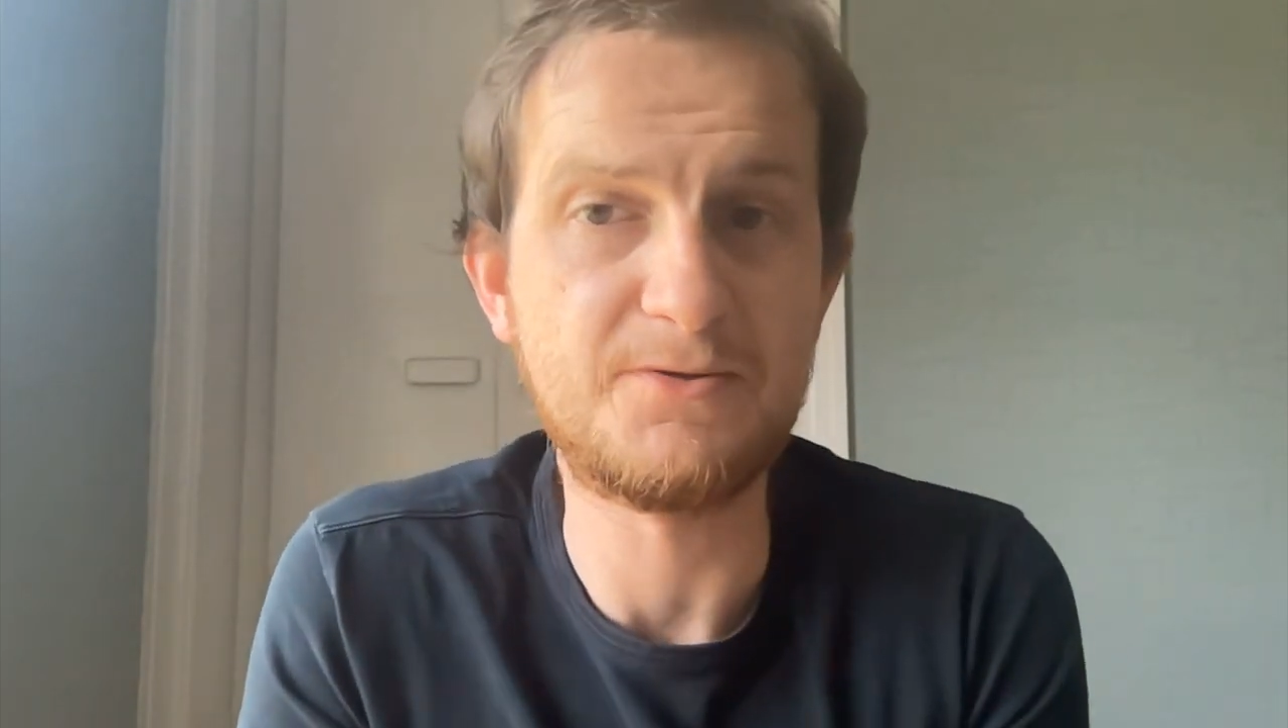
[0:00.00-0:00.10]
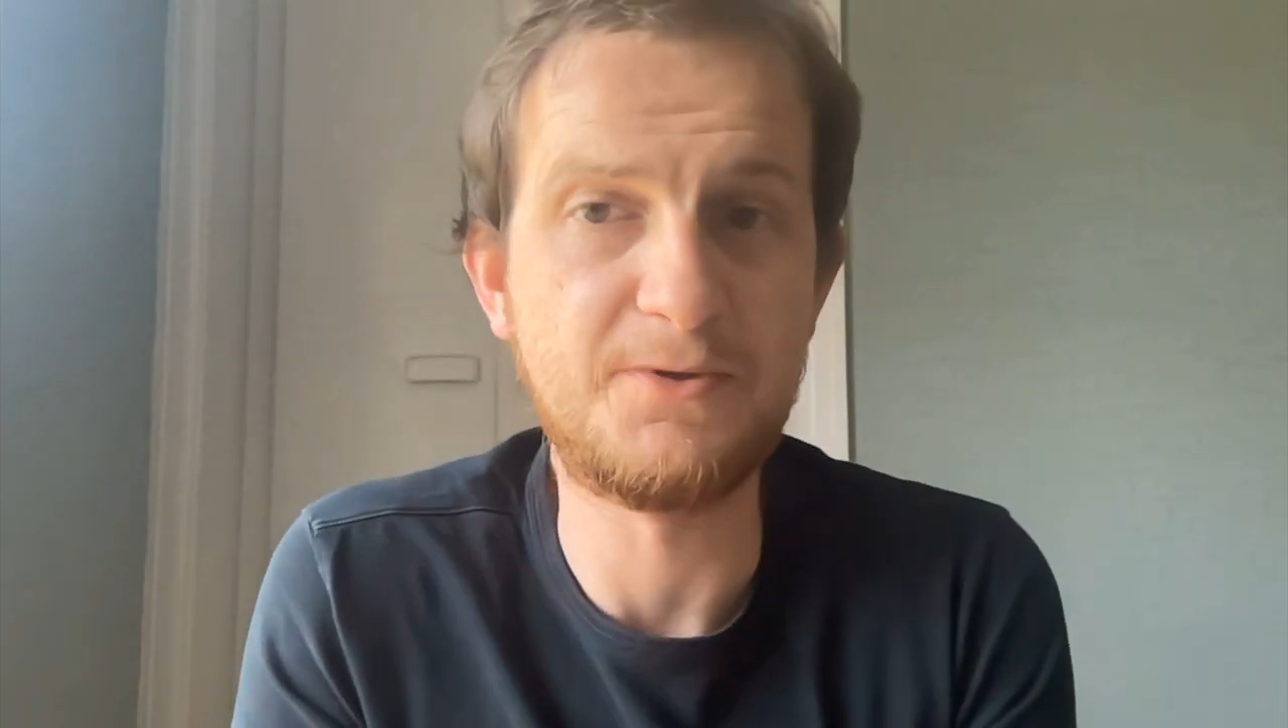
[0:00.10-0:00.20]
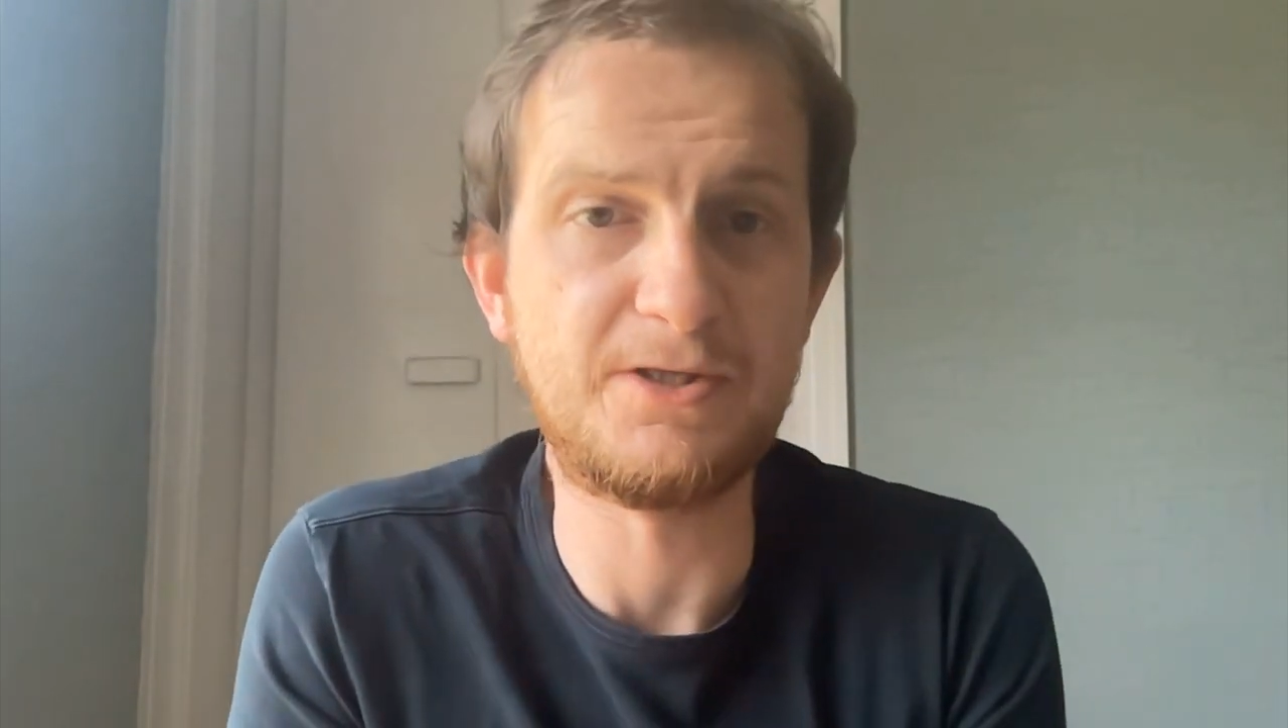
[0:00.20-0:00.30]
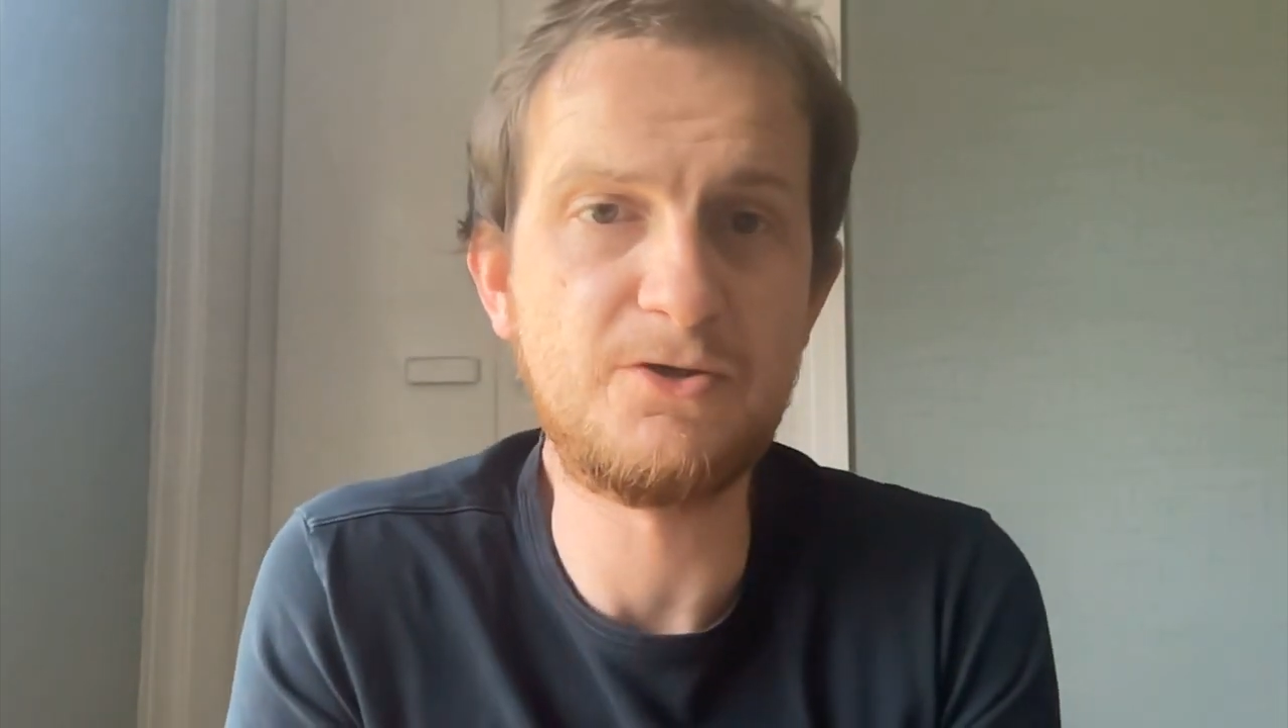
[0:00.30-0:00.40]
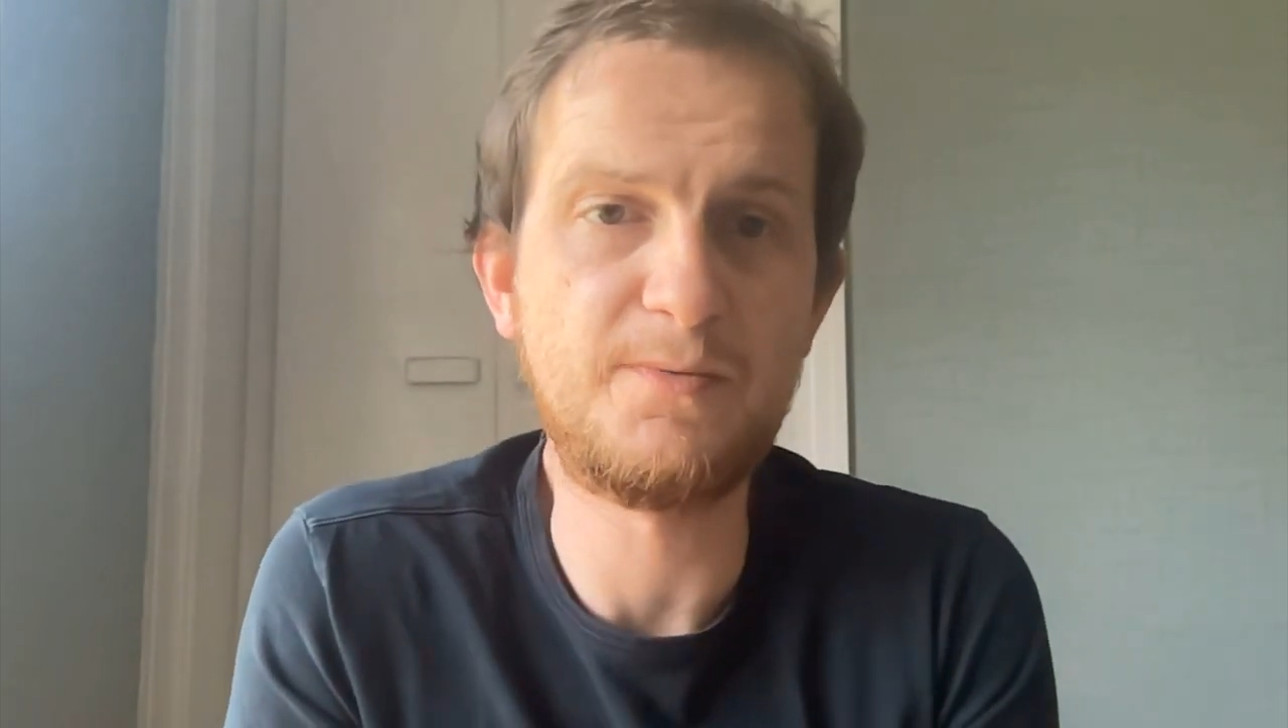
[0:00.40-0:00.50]
with
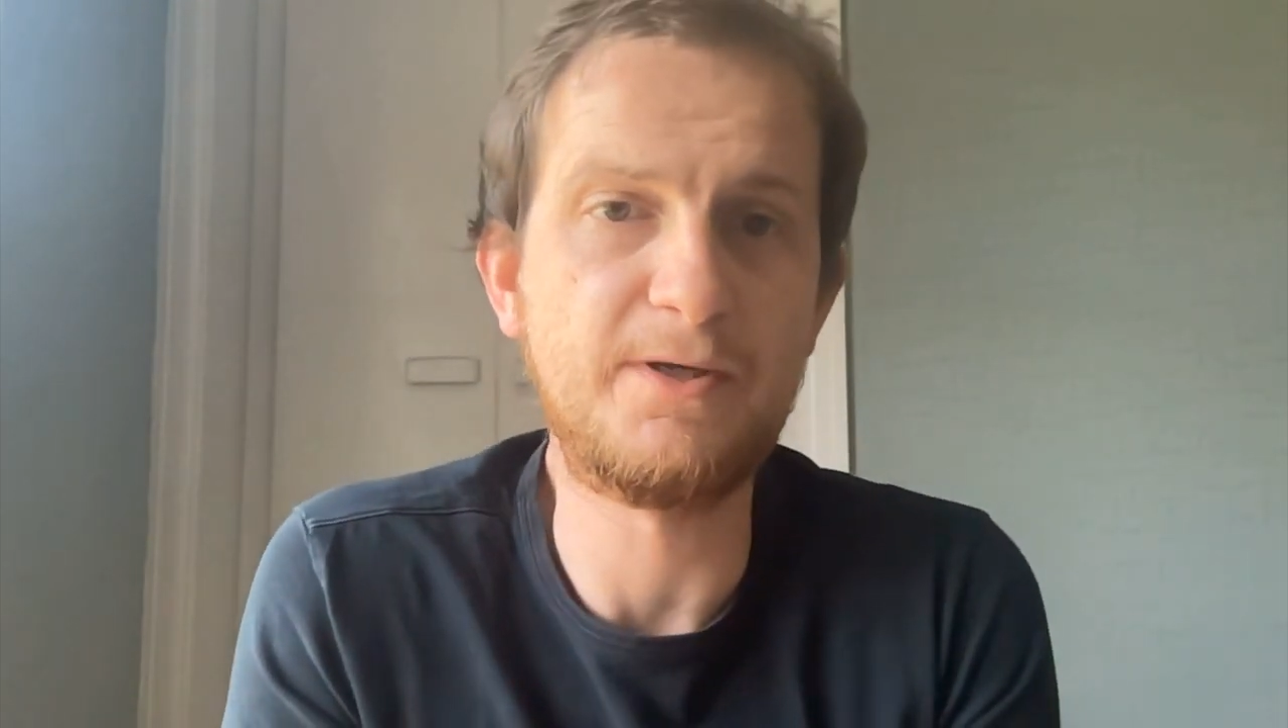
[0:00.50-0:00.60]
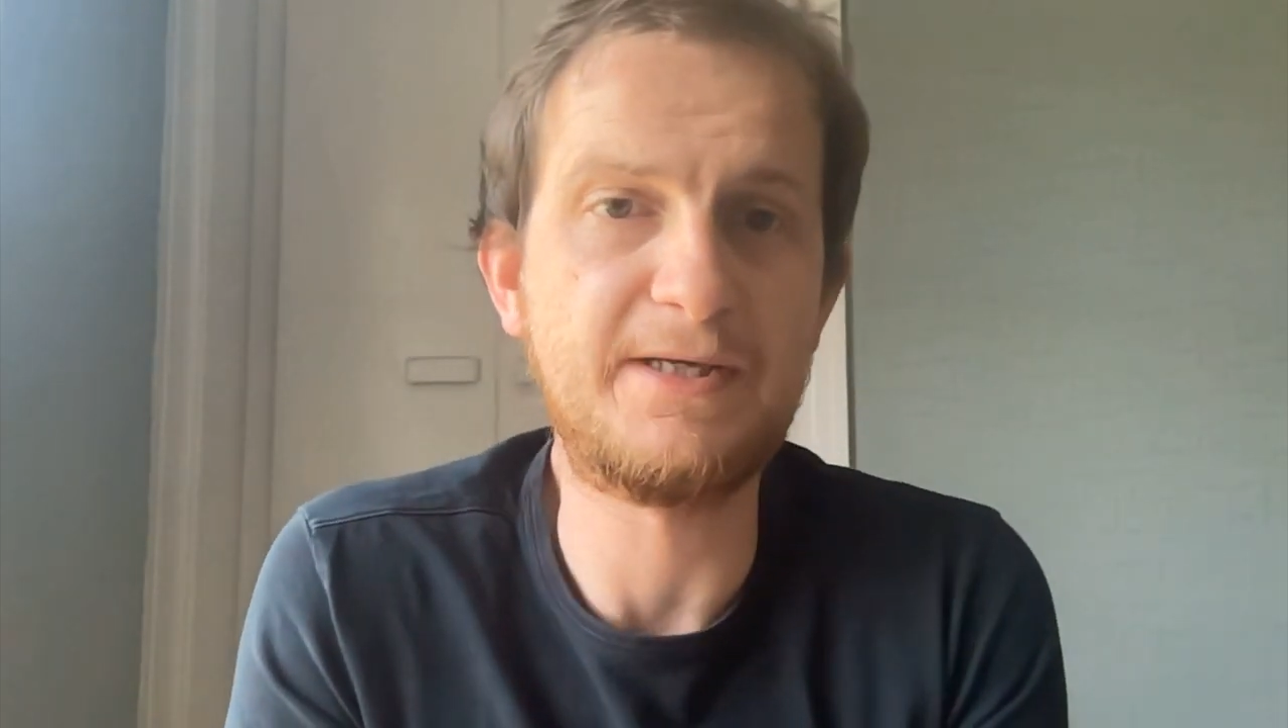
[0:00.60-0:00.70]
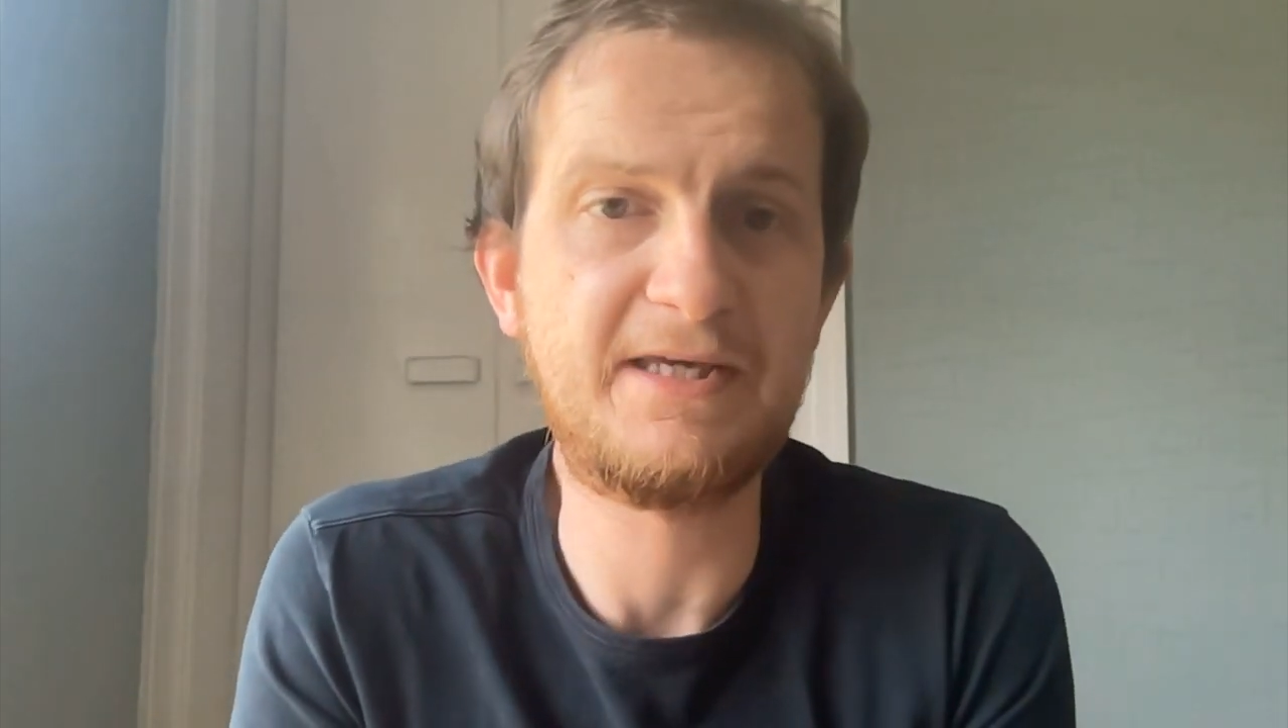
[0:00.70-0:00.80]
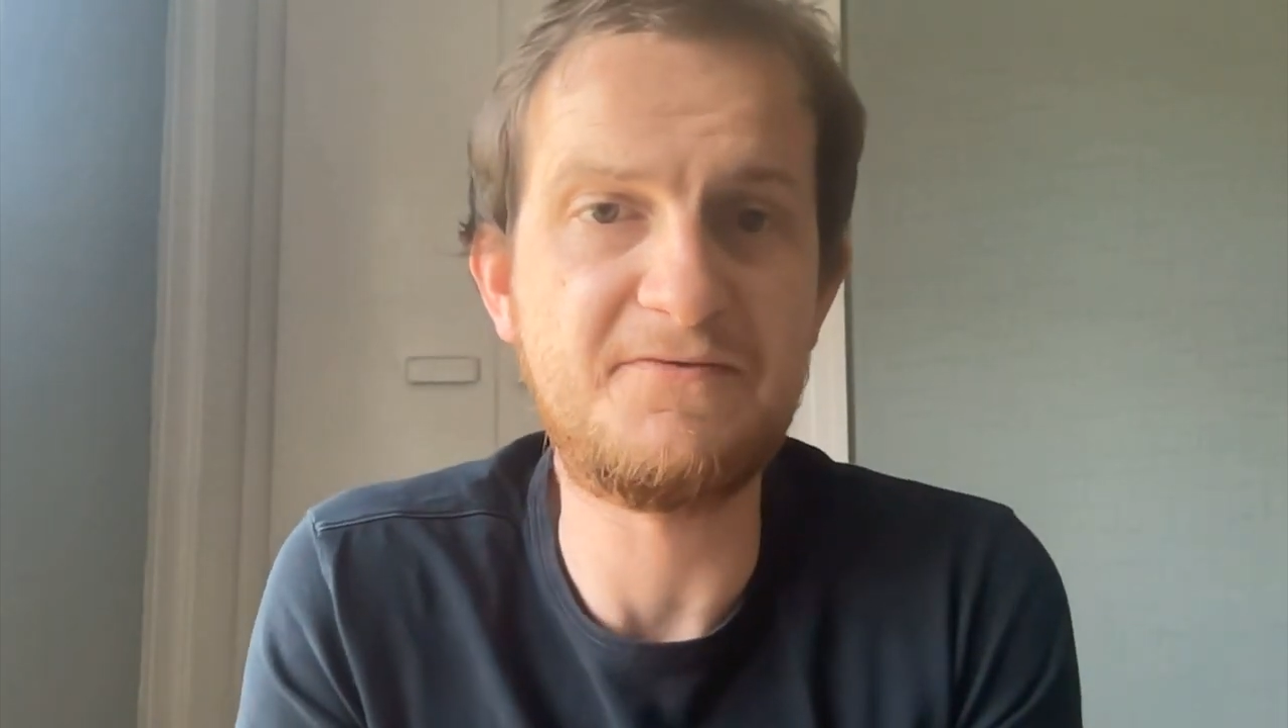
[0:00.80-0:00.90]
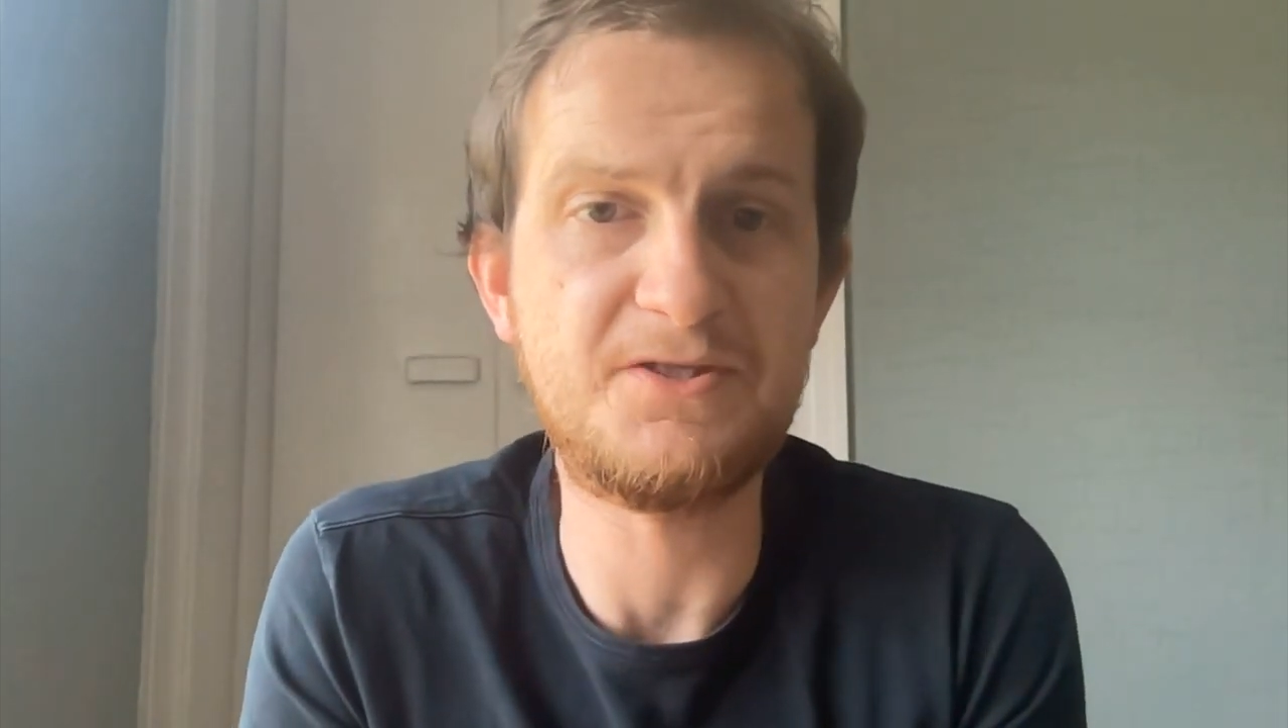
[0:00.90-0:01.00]
a coupon that gives you